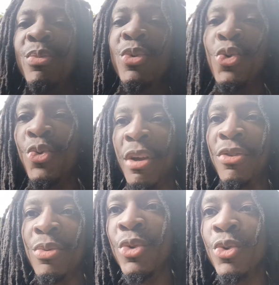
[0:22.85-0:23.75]
news. We have some
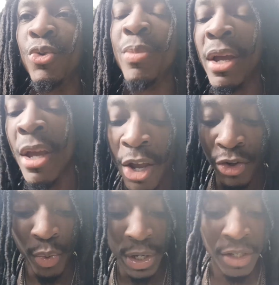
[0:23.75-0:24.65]
news, man. So
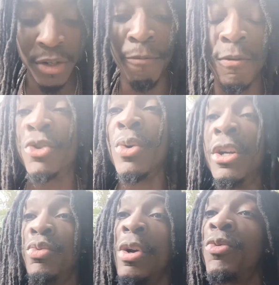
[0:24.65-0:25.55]
it is official as
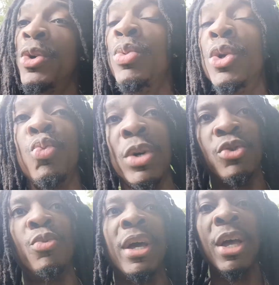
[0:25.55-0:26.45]
referee with a whistle,
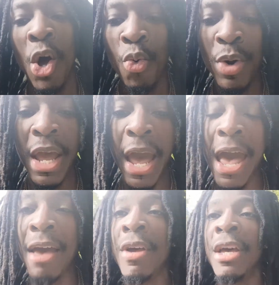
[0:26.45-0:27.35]
man. We
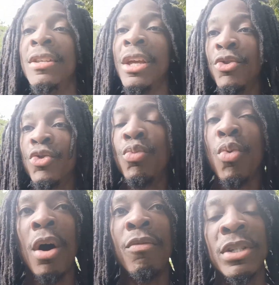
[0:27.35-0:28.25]
have Daniel Dubois
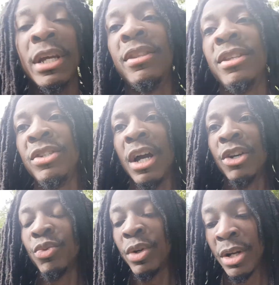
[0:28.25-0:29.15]
versus Anthony
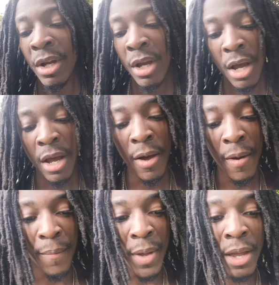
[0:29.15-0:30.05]
Joshua um,
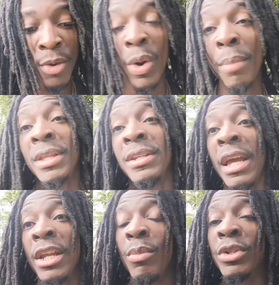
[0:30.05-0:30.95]
in Wembley
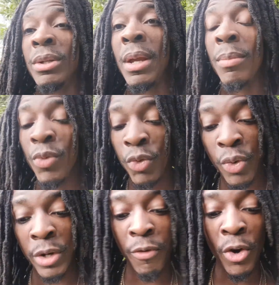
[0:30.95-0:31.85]
Stadium on September
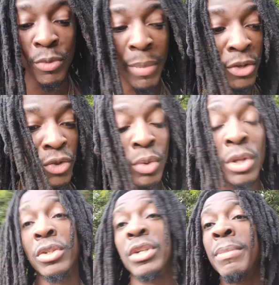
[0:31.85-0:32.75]
21st, man. So look,
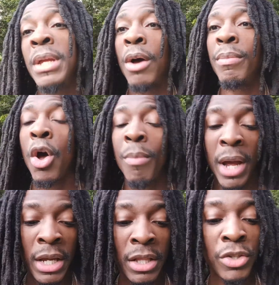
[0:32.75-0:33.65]
check me out, man. All my
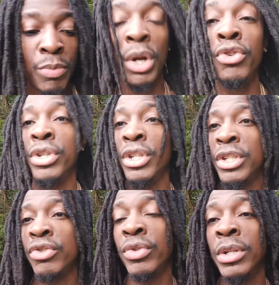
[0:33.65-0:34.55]
English brethren and
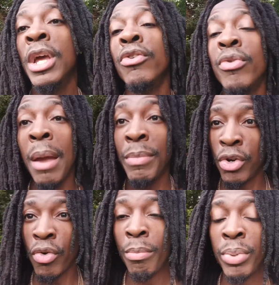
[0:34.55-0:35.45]
sistren, grab your
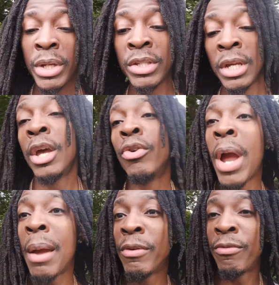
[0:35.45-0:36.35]
crumpets, grab
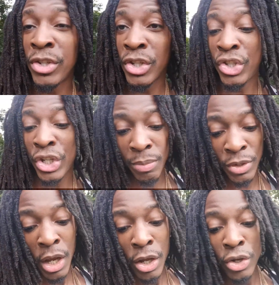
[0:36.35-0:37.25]
your fish and chips.
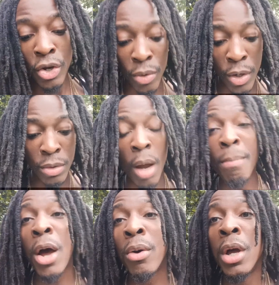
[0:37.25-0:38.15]
You know what I'm talking
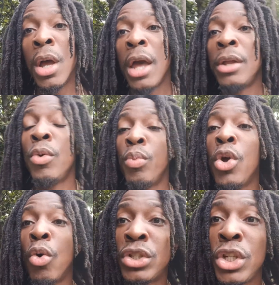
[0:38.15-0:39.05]
about? And we gonna
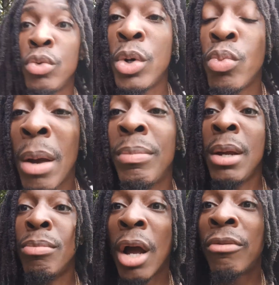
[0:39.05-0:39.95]
see you in Wembley,
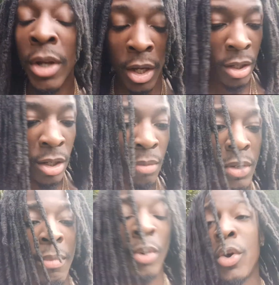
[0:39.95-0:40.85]
bruv. You know what I'm talking
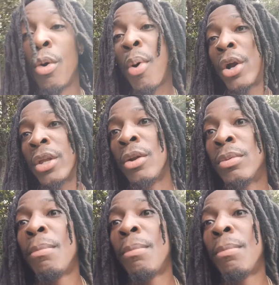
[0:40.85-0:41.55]
about? We gonna party. You know what I'm talking